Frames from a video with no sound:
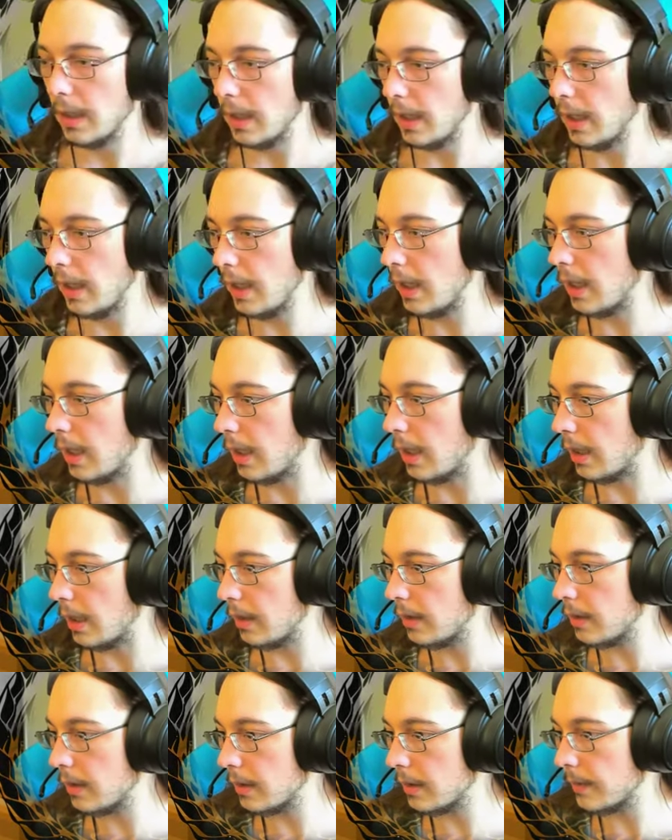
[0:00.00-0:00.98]

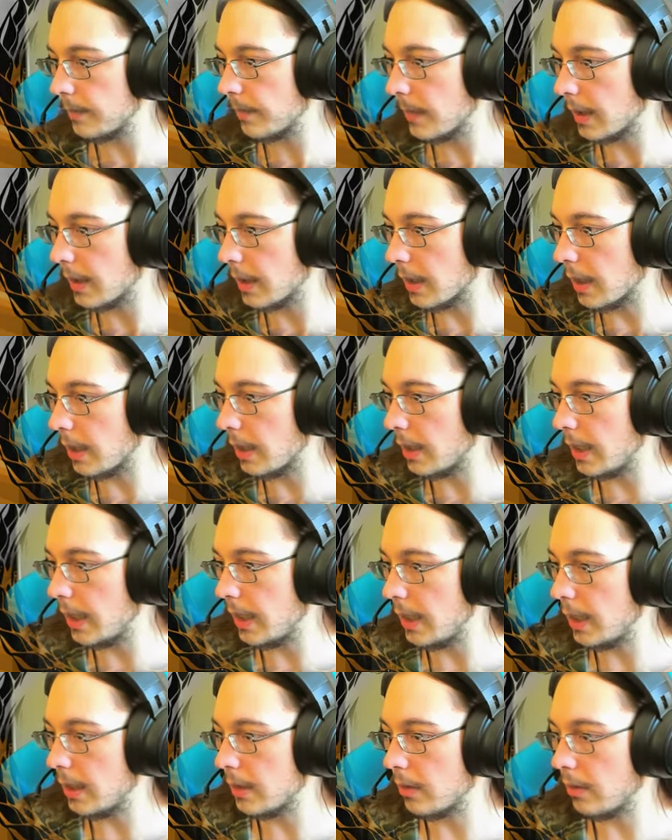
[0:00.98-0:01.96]
And I'm getting
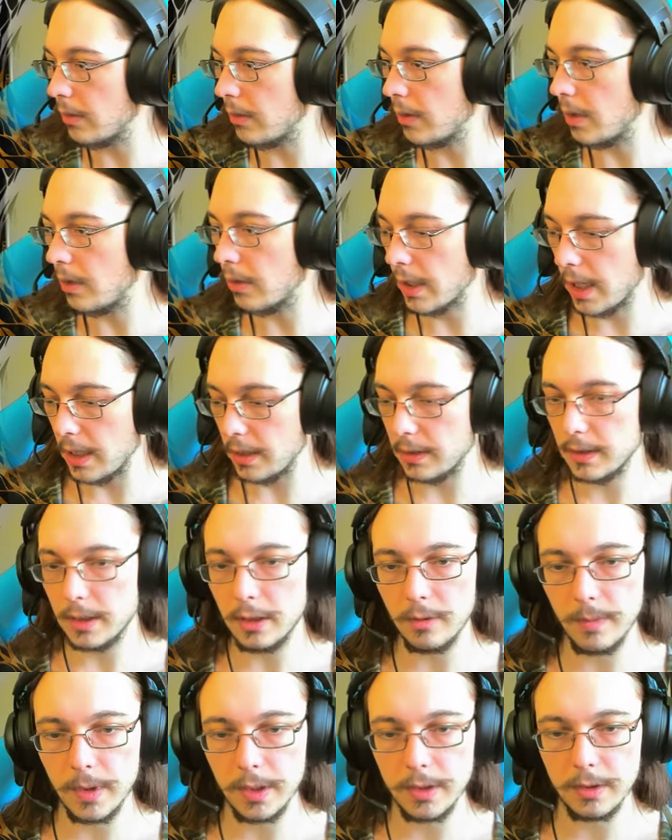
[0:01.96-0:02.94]
late, need to go. Okay, see
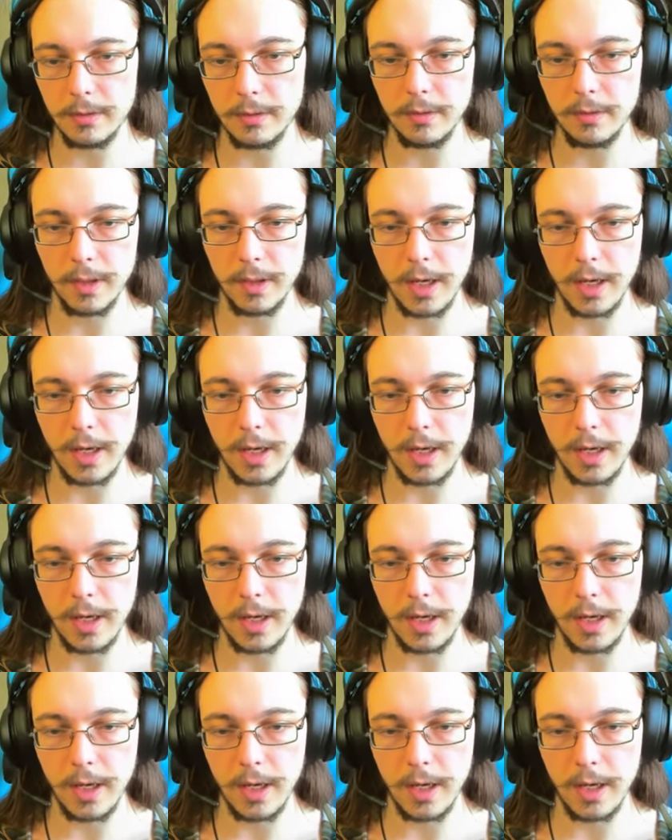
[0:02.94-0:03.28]
you, me too.